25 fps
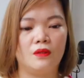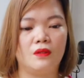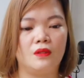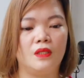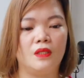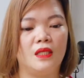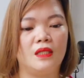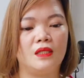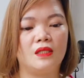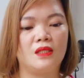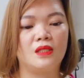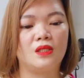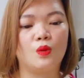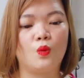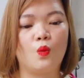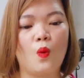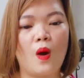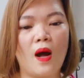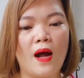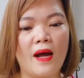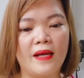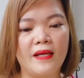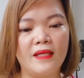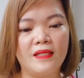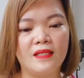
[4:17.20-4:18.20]
It's
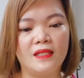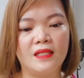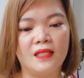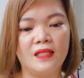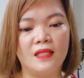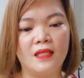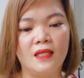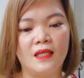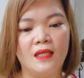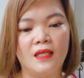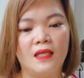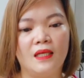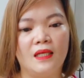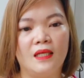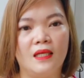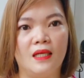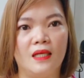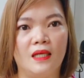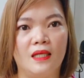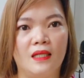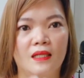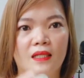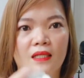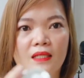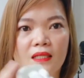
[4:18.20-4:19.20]
white,
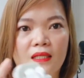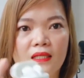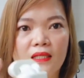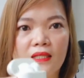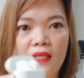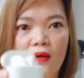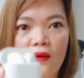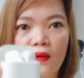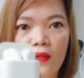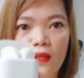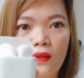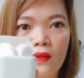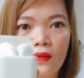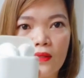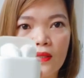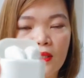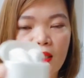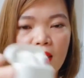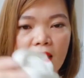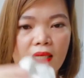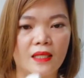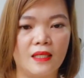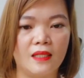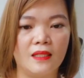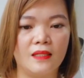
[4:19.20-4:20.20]
and this is how it looks
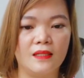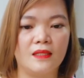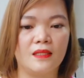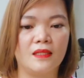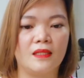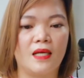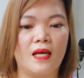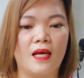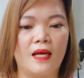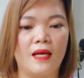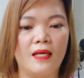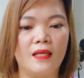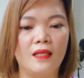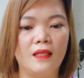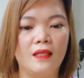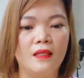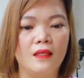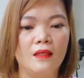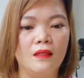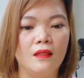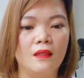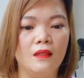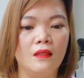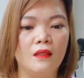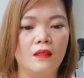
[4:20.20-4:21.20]
like inside.
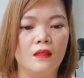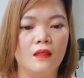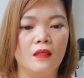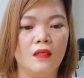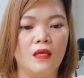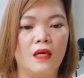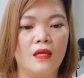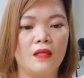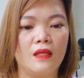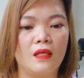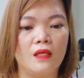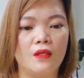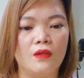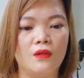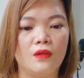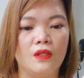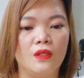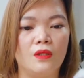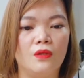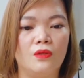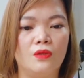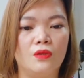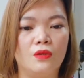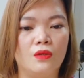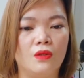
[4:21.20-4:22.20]
I think you need
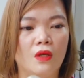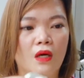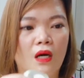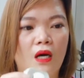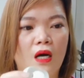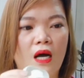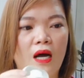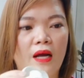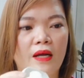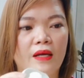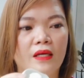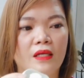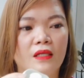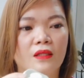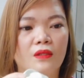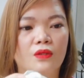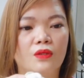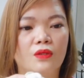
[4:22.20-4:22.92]
I need